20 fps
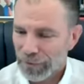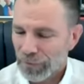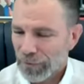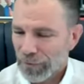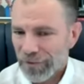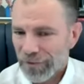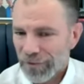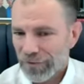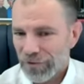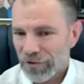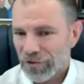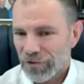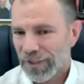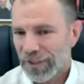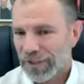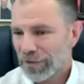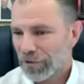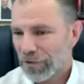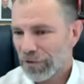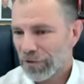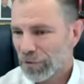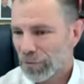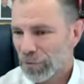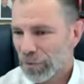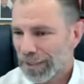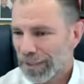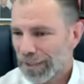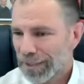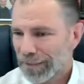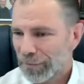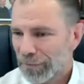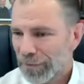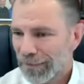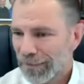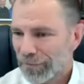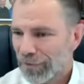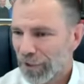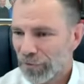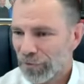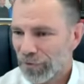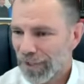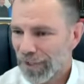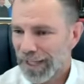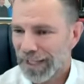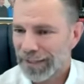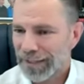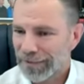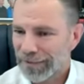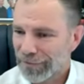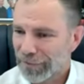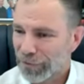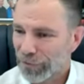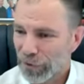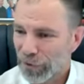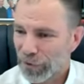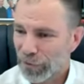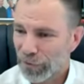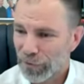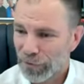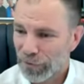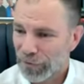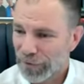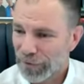We've never tried to grow quickly. We have no target to grow.